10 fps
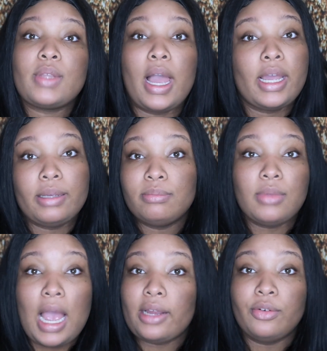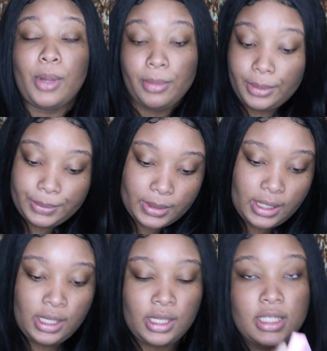I can remember.
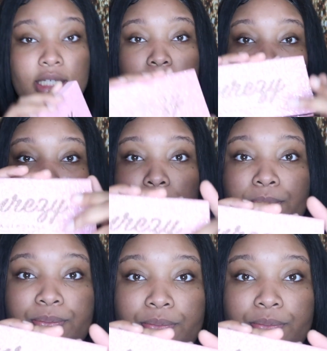So